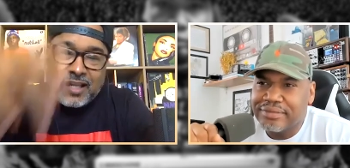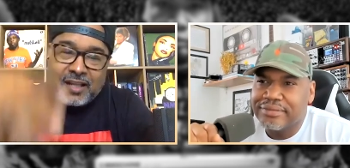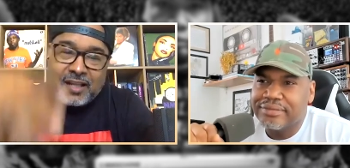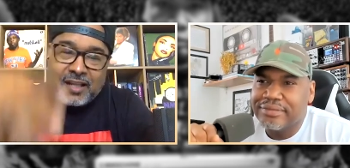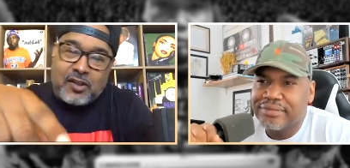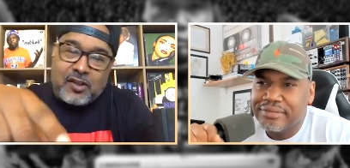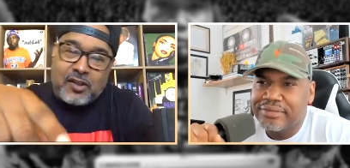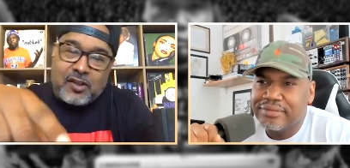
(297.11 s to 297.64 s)

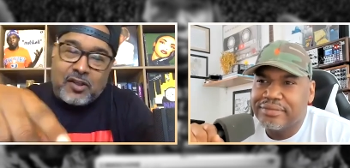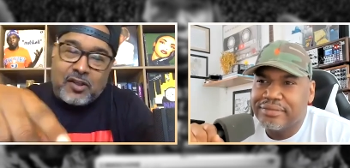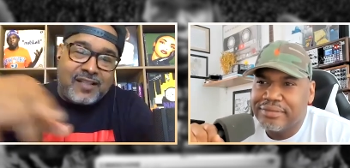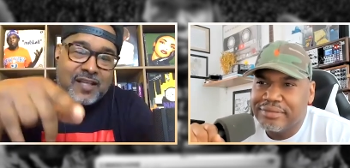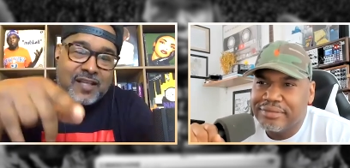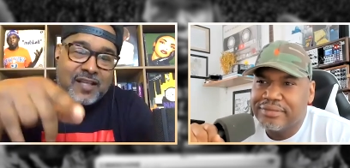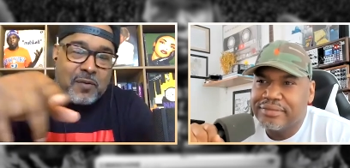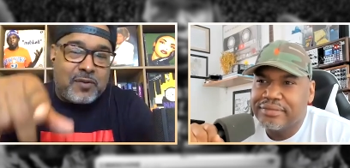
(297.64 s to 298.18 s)
Speaker 1: They're like, yo, the
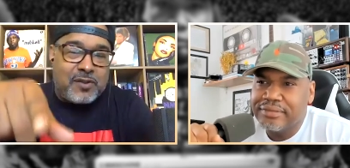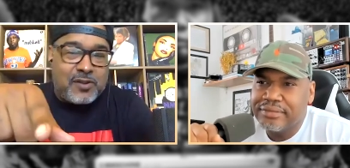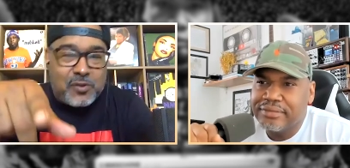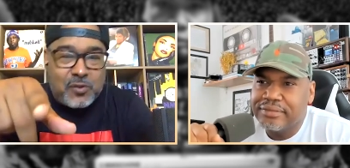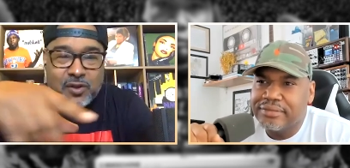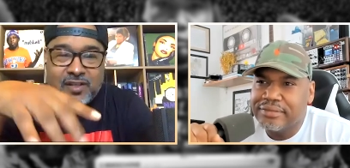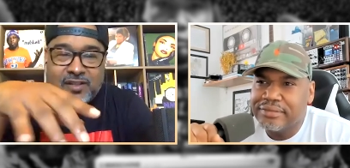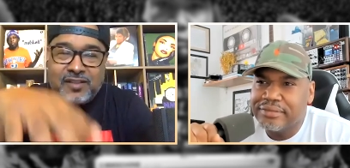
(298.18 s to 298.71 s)
kid that
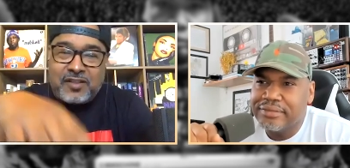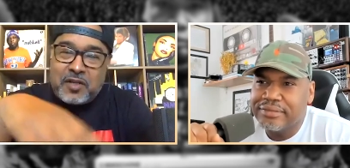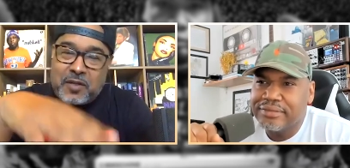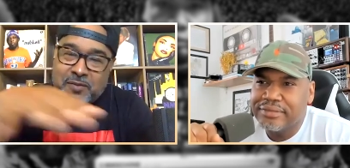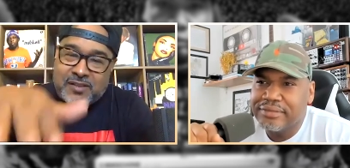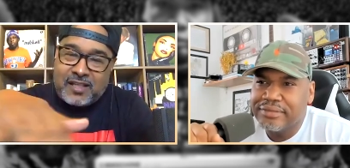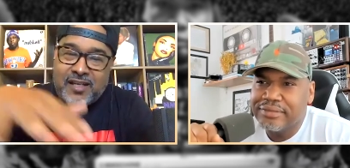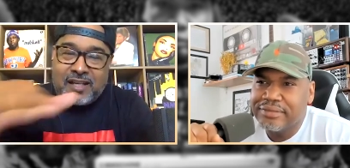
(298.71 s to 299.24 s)
was doing the,
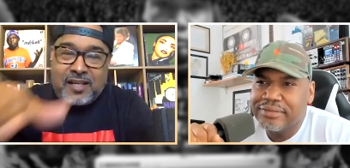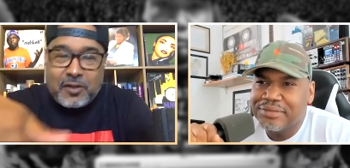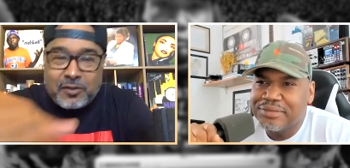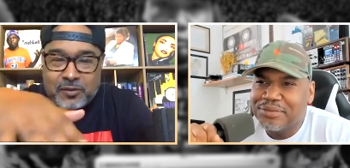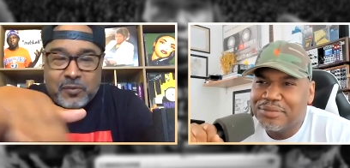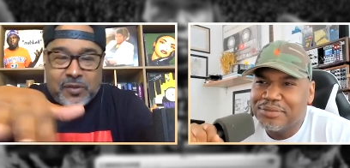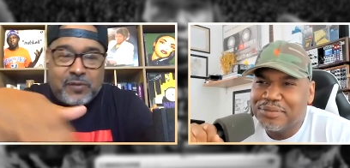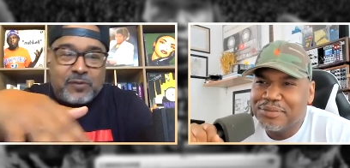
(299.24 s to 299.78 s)
you know what I'm saying,
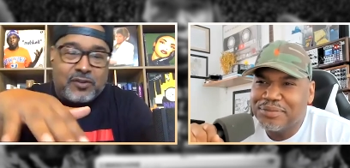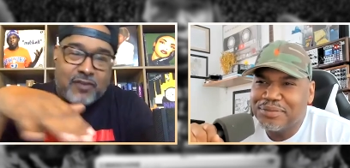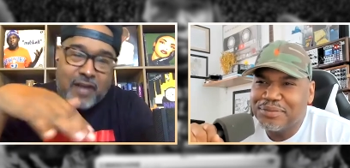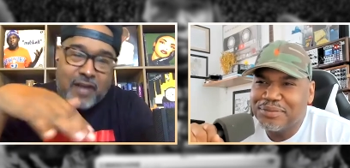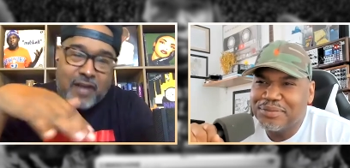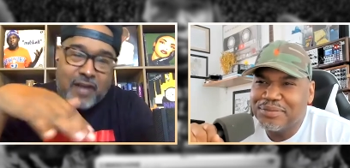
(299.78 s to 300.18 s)
the ill, we was